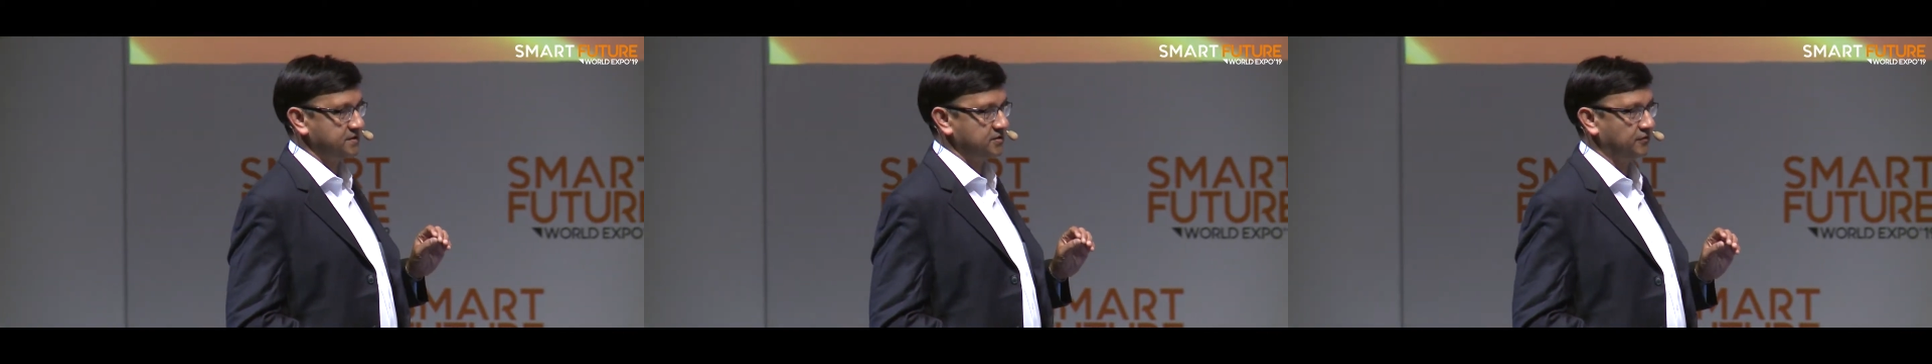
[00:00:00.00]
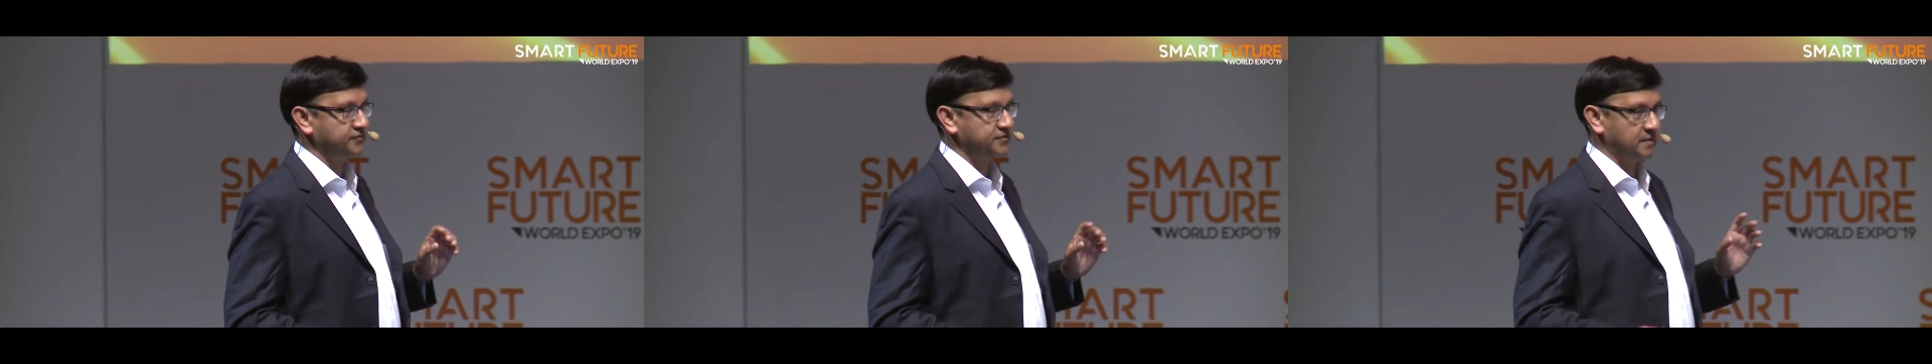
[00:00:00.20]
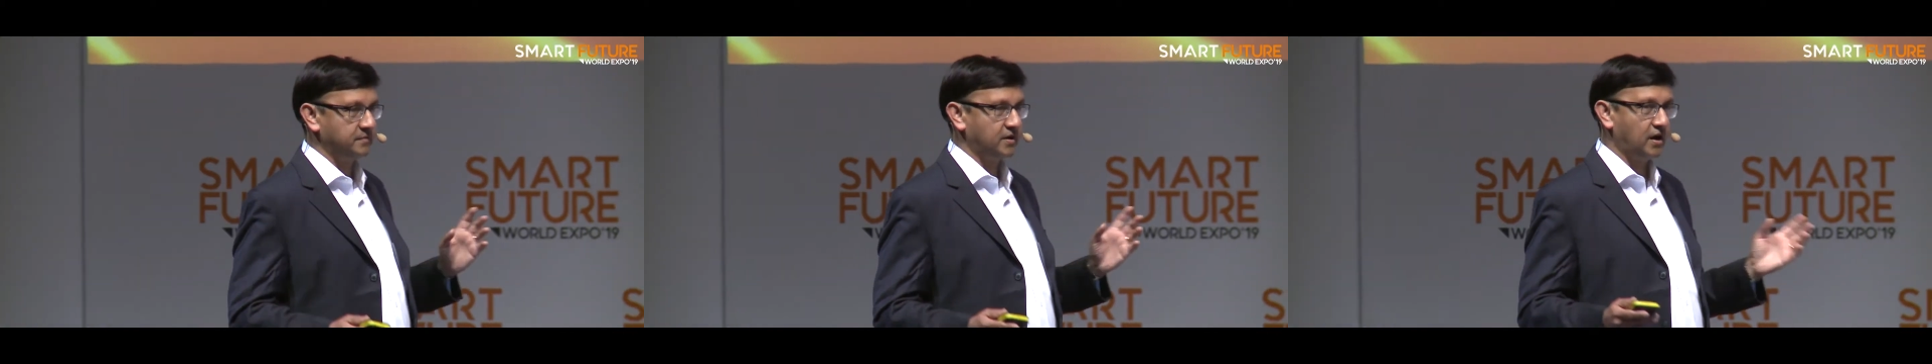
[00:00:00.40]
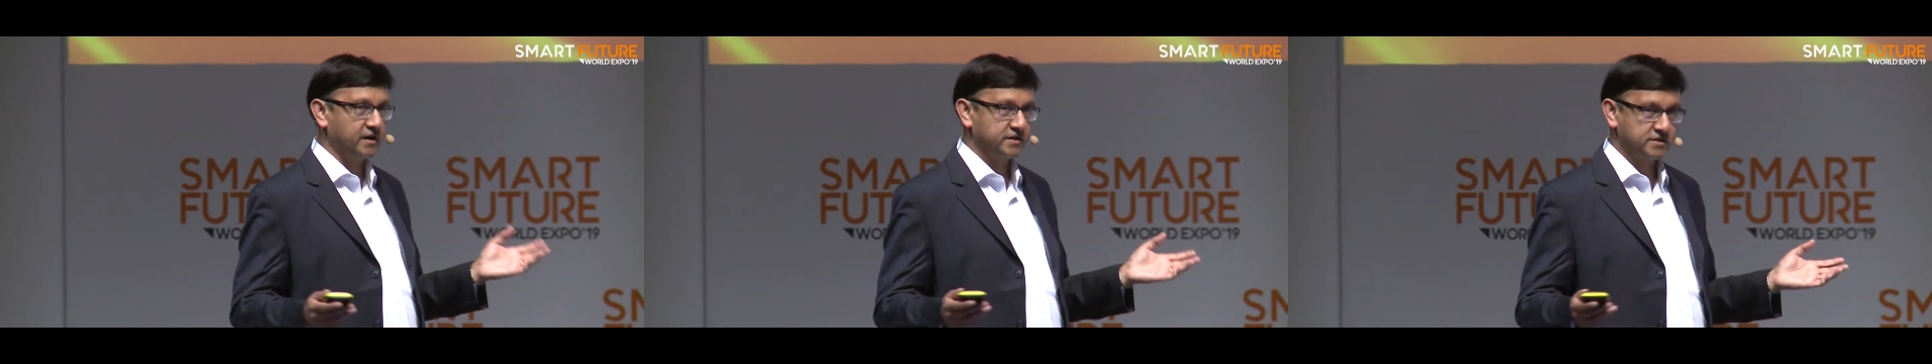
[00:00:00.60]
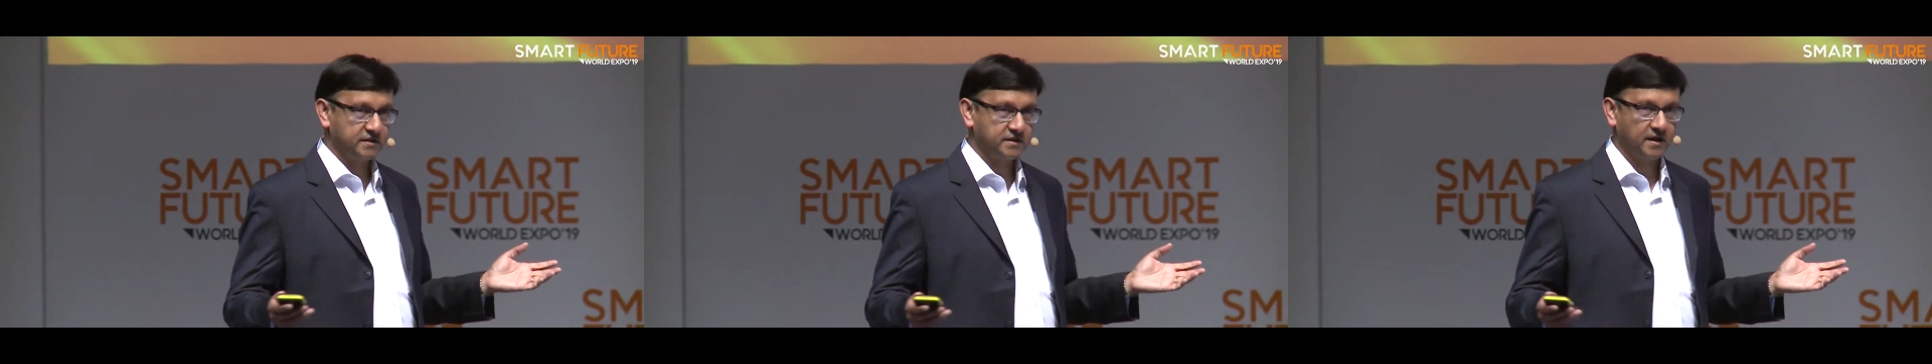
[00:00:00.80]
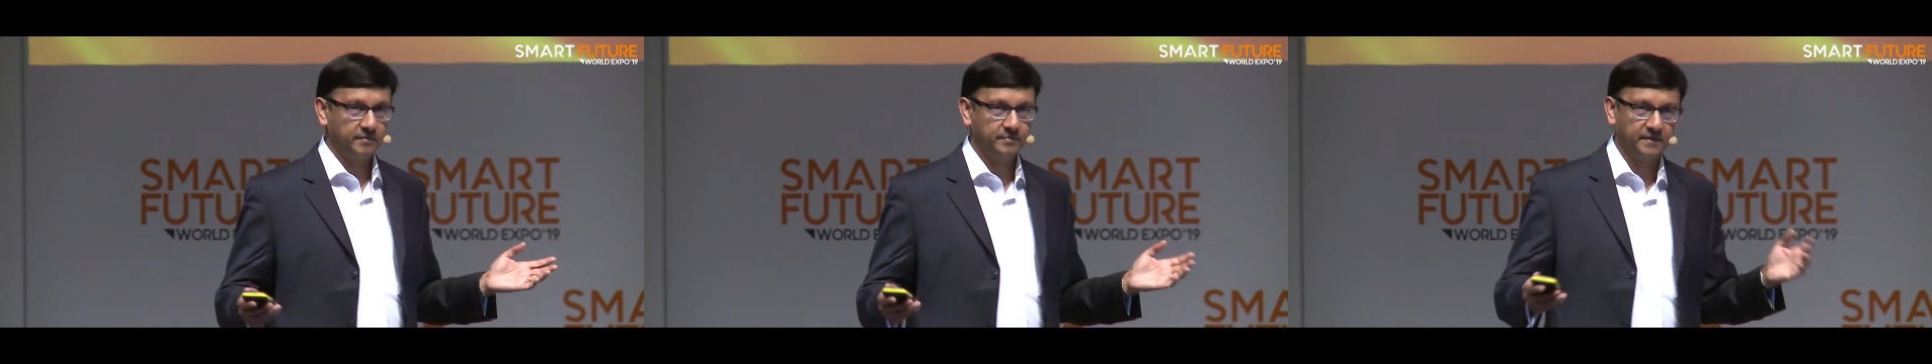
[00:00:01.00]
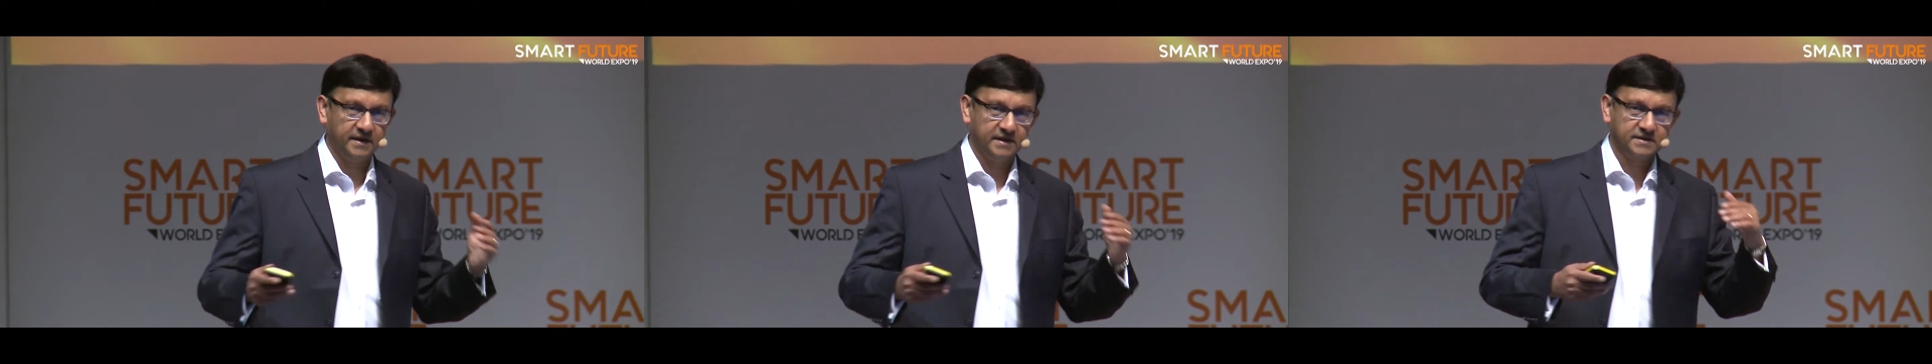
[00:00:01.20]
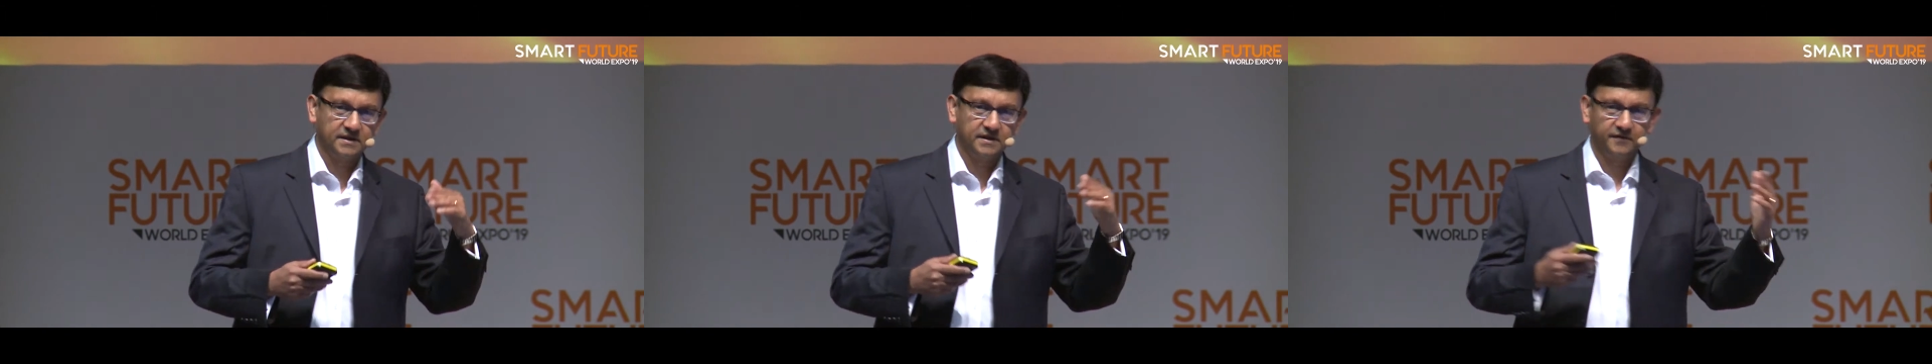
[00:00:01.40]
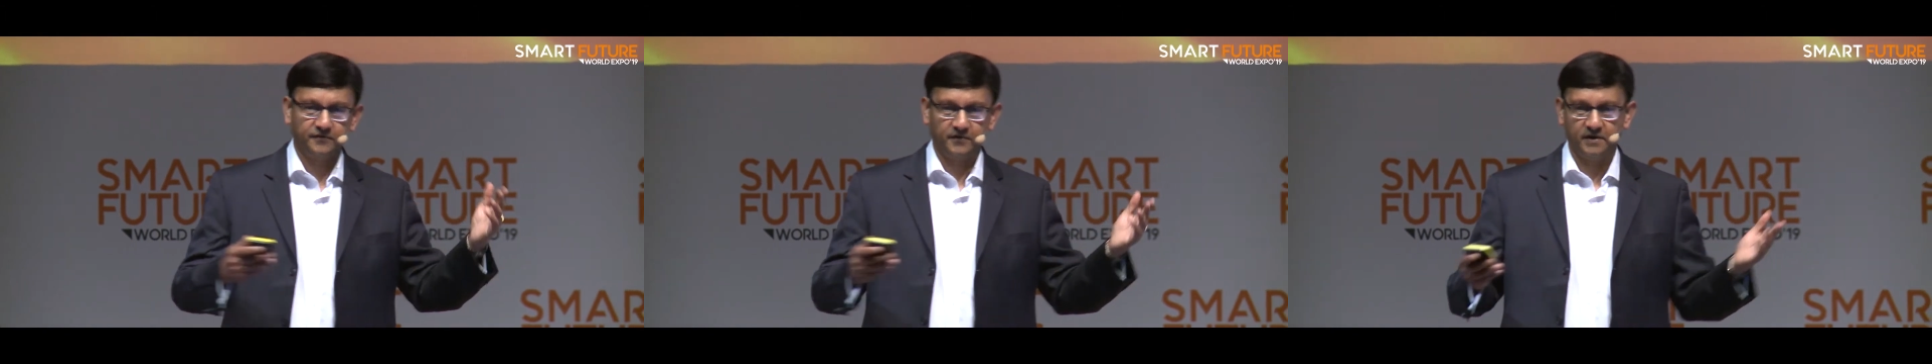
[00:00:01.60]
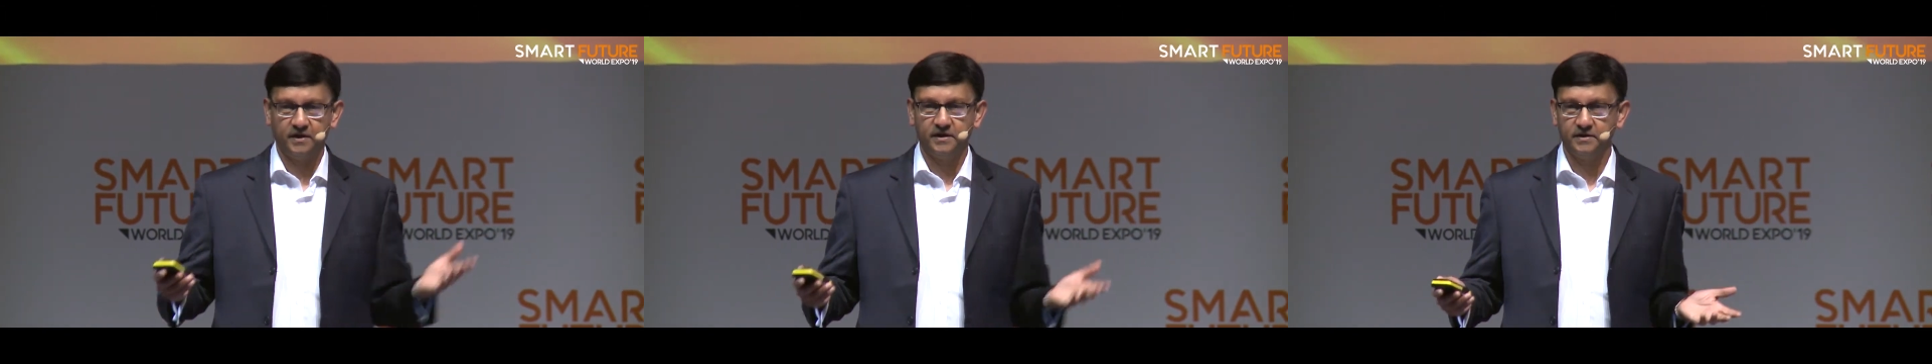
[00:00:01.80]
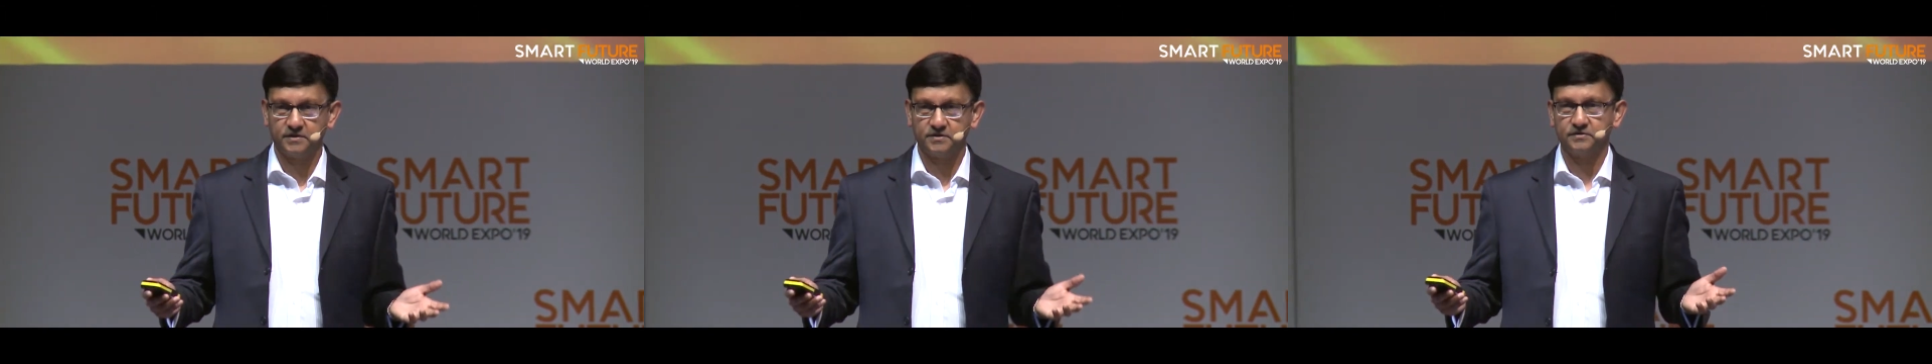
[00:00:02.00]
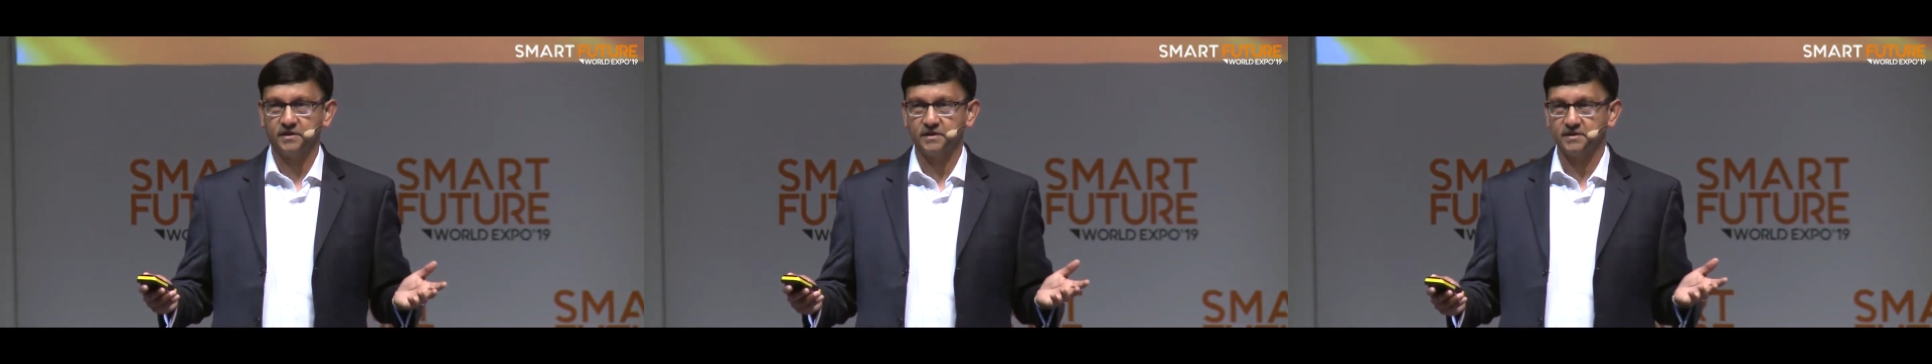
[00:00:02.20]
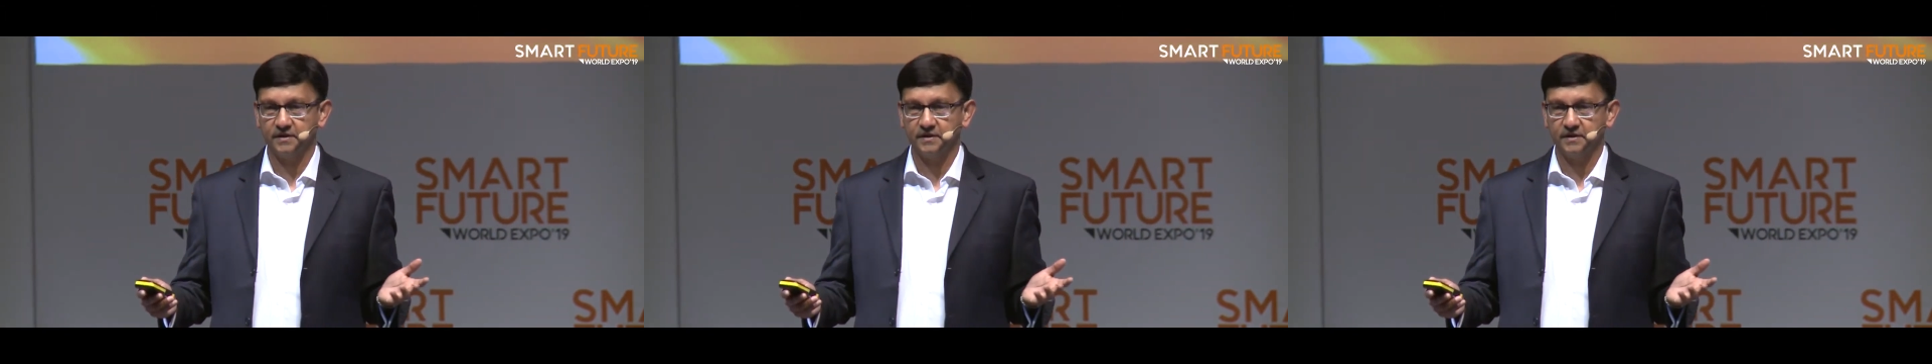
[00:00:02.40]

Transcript: of some larger companies in different industries.